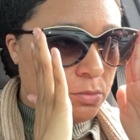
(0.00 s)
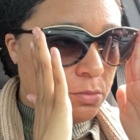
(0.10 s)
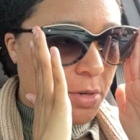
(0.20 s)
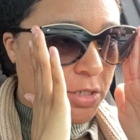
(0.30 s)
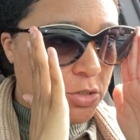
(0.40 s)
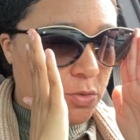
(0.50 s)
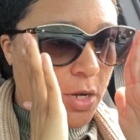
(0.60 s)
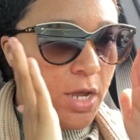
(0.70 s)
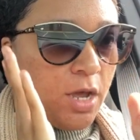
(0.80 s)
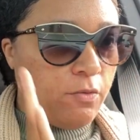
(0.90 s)
Mind you, I
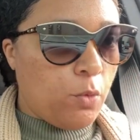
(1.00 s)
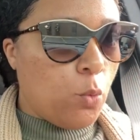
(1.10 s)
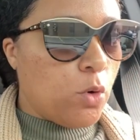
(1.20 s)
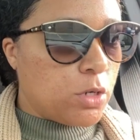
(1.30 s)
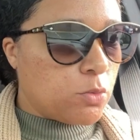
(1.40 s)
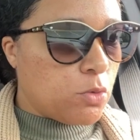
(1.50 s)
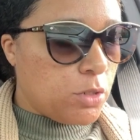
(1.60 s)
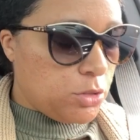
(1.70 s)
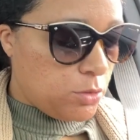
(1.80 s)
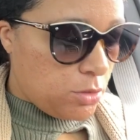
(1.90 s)
have a work
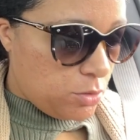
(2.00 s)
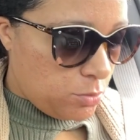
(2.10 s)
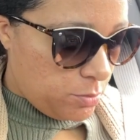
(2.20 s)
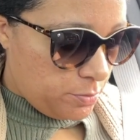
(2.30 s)
wardrobe